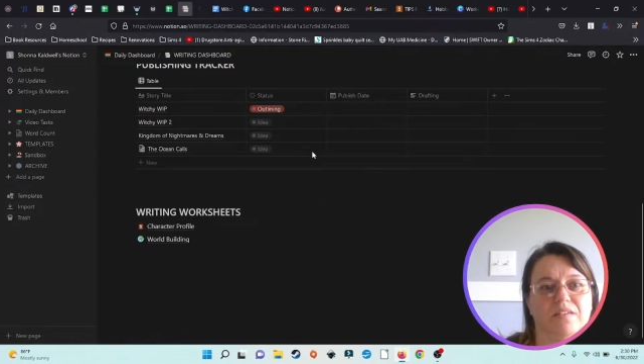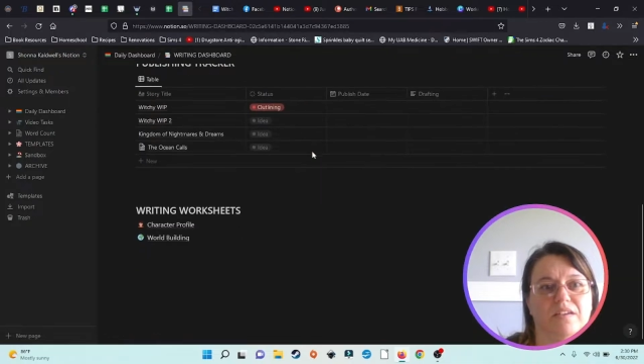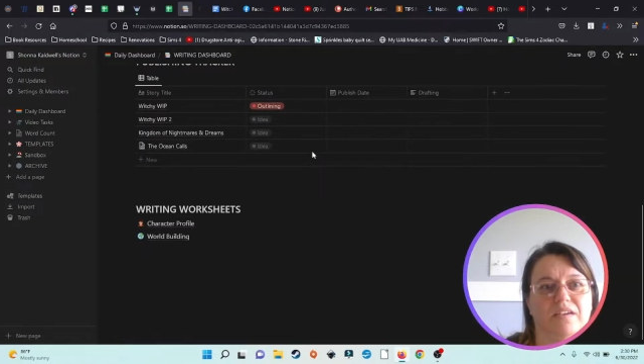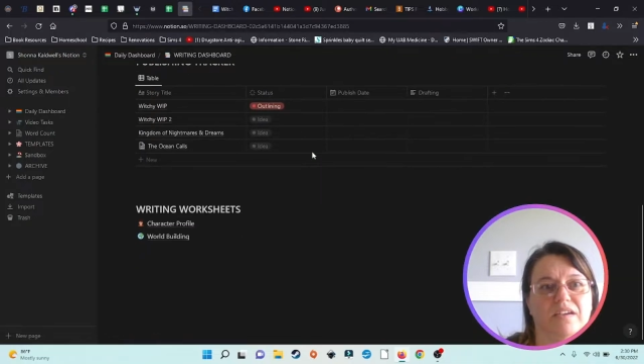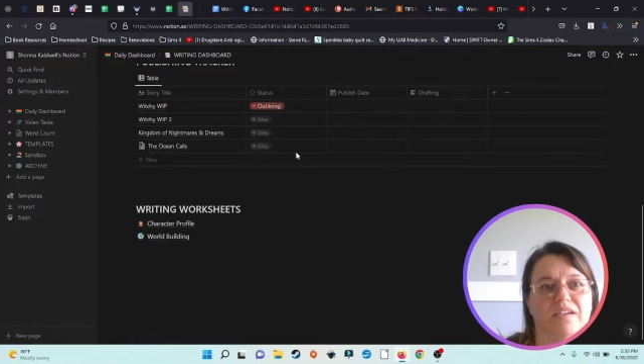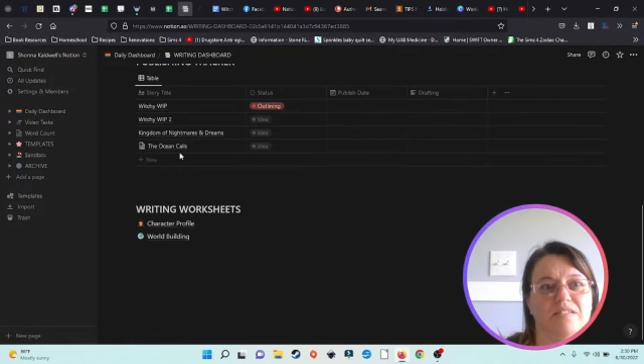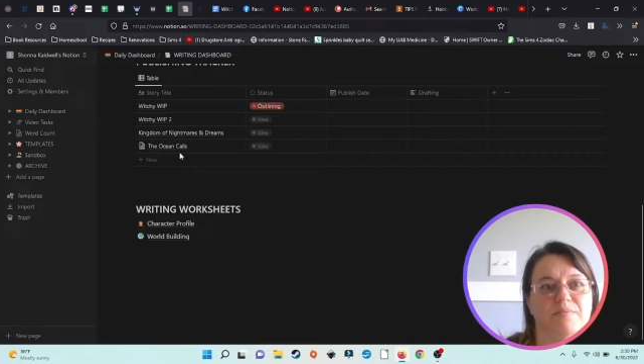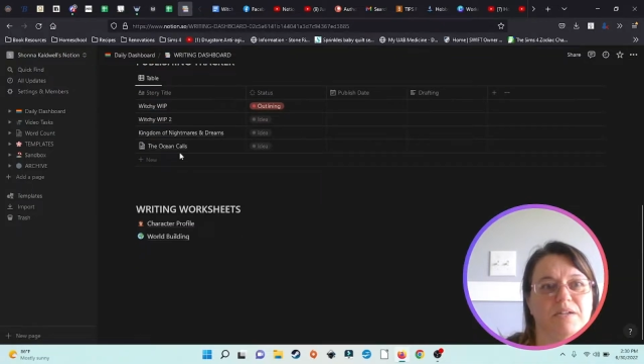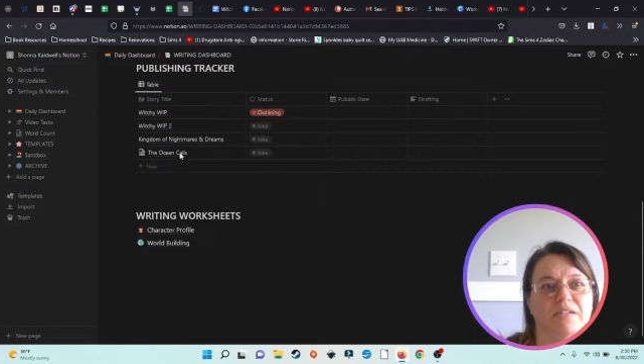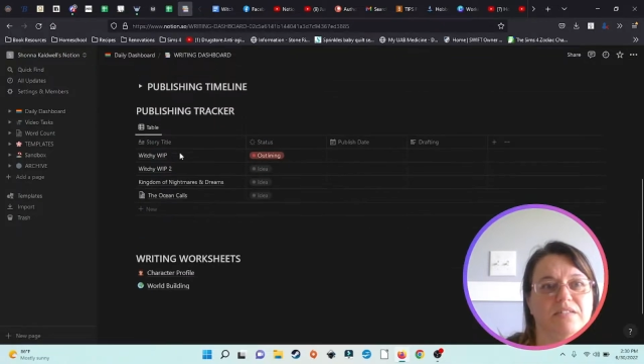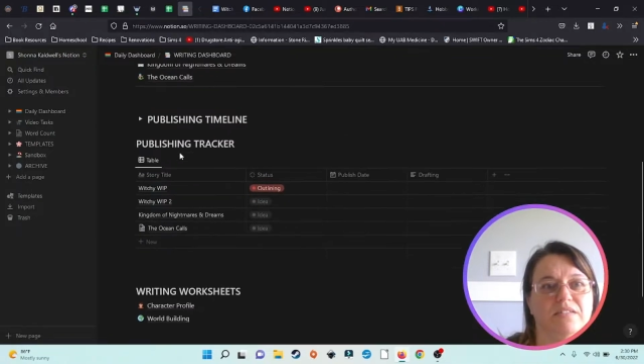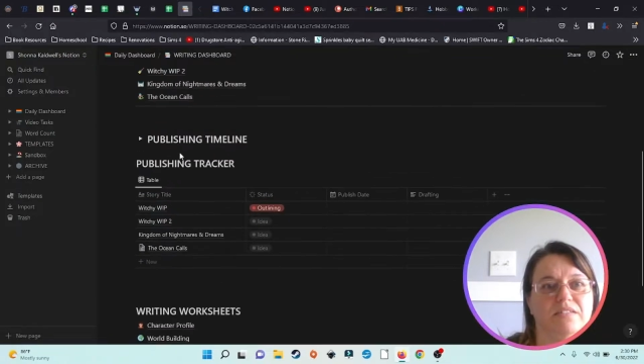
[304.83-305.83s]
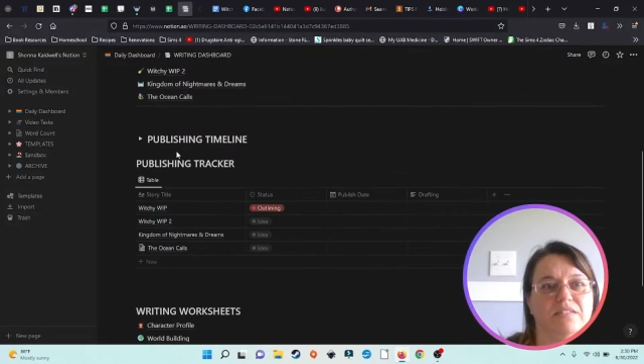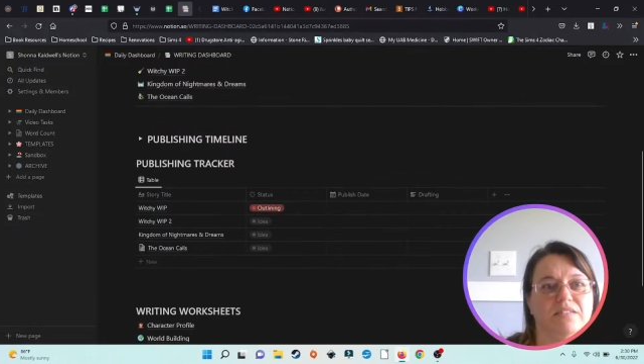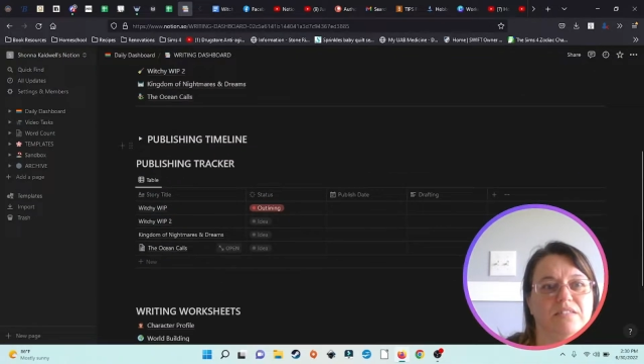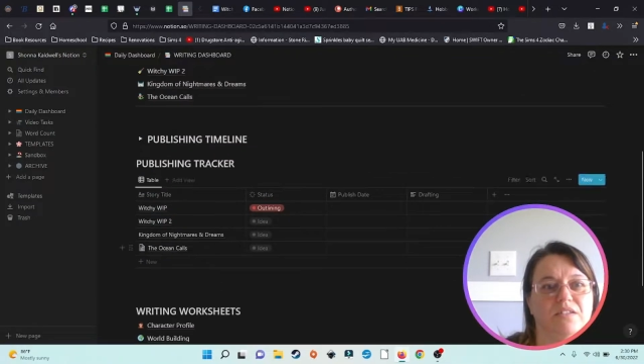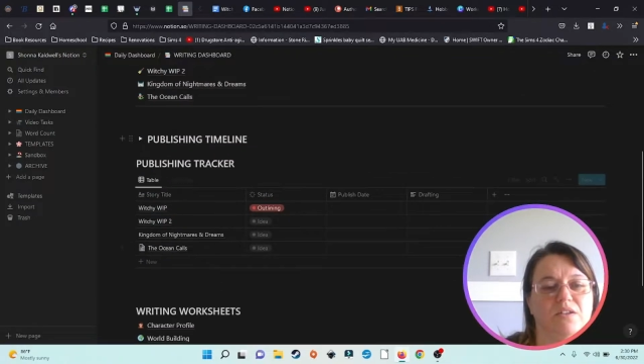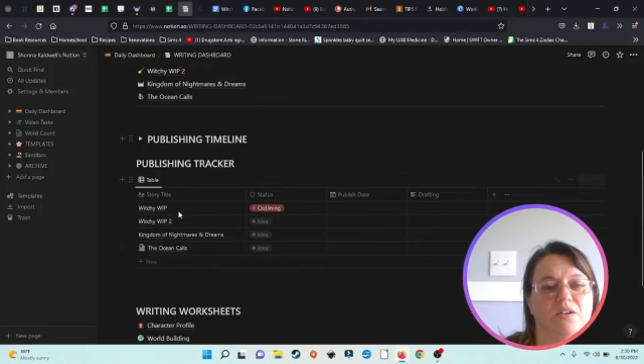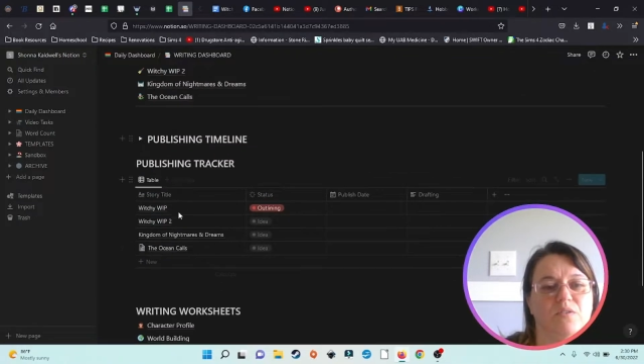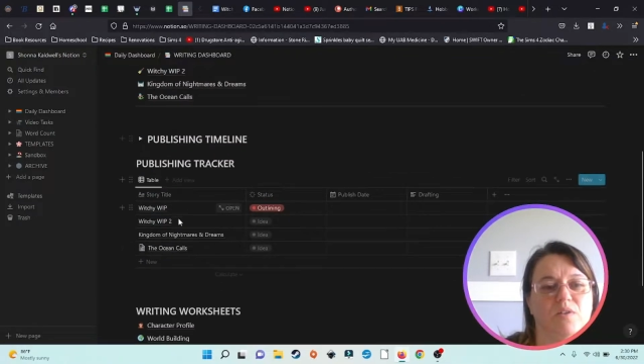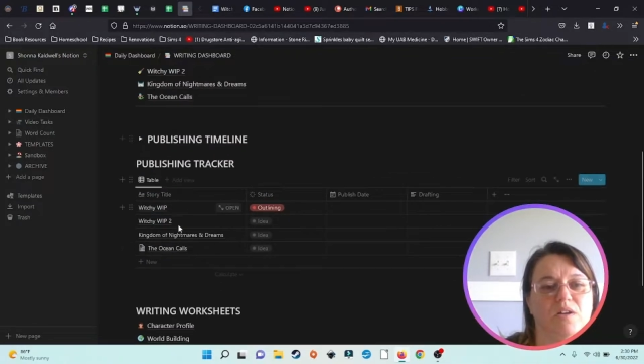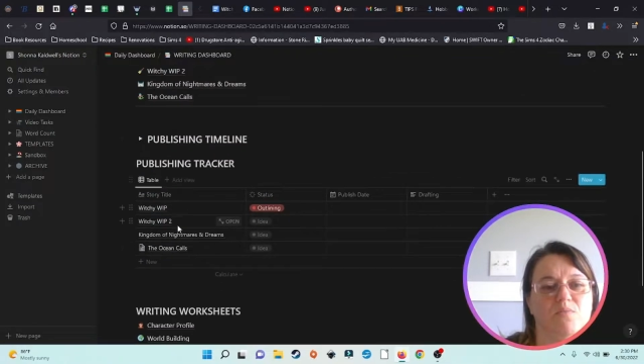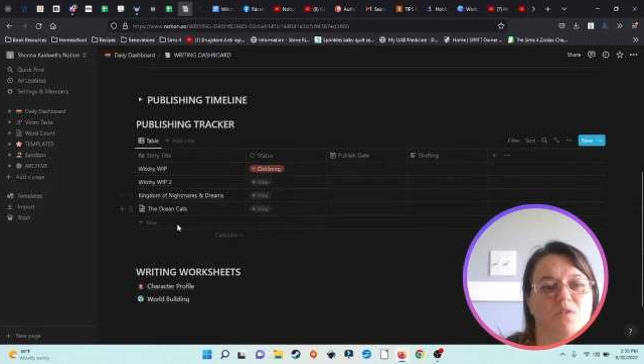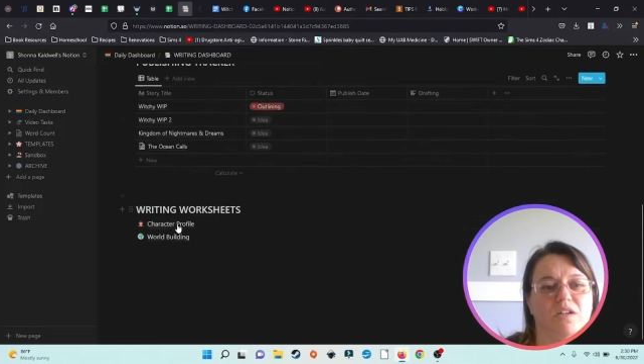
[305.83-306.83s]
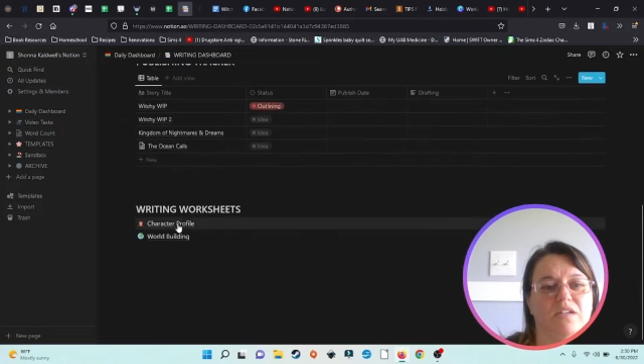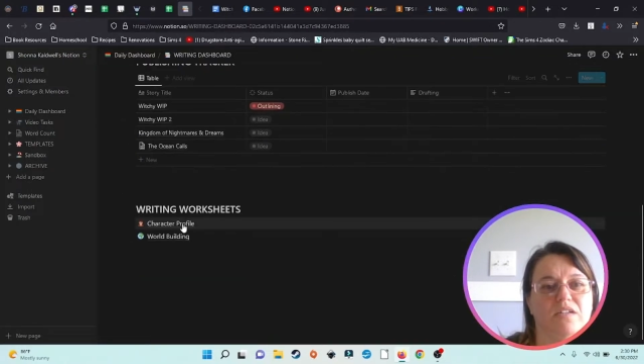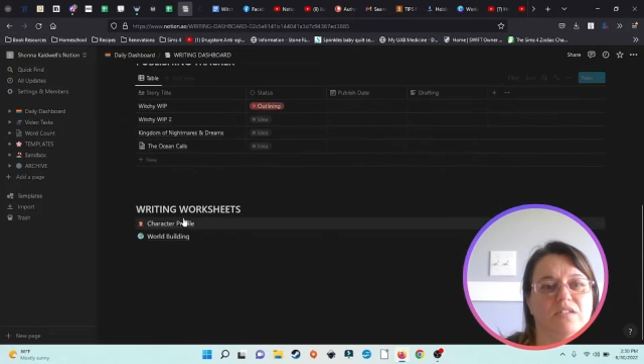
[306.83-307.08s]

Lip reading: It has my what I'm working